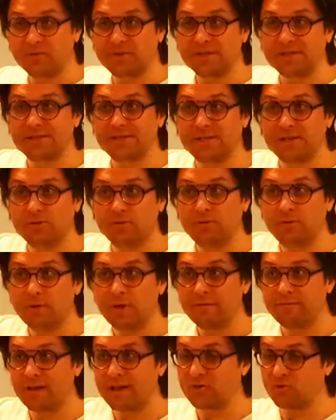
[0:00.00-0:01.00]
all the seeds
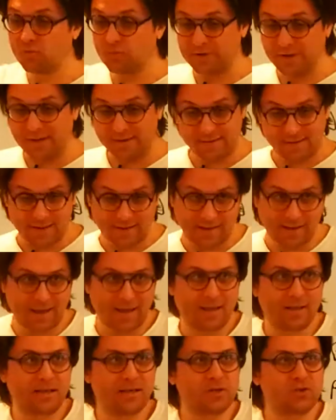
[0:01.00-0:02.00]
that without
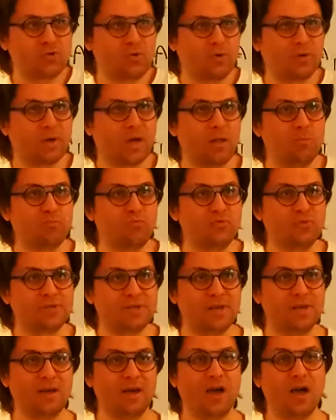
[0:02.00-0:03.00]
distinction they awaken
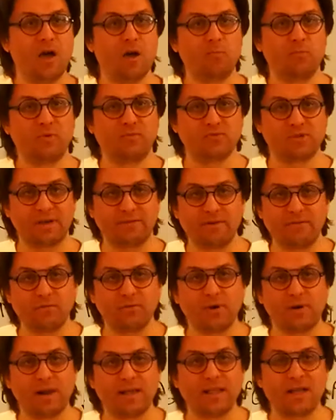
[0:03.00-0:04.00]
them to life.
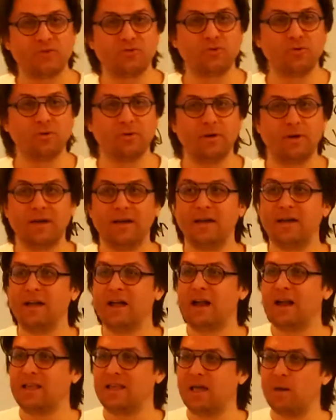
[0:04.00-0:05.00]
If you don't know
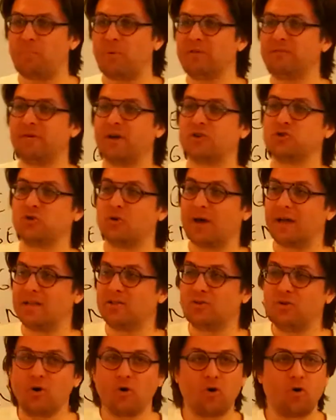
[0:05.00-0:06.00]
which seeds you
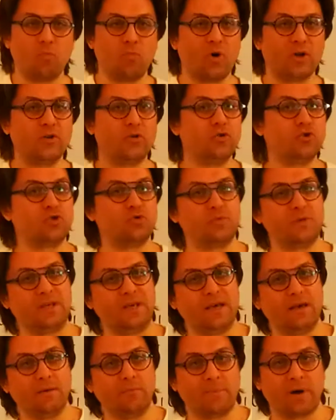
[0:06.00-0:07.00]
have put inside of you,
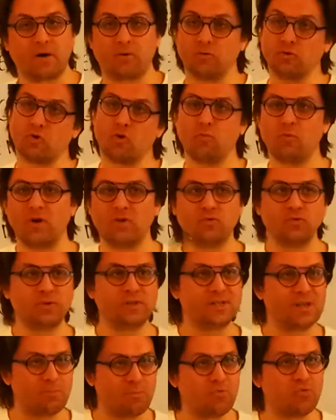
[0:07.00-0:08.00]
you are going to be
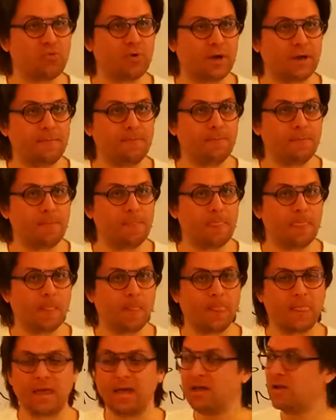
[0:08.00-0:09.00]
taken during your
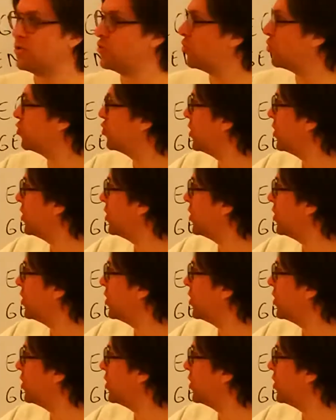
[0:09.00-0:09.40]
6 moons with the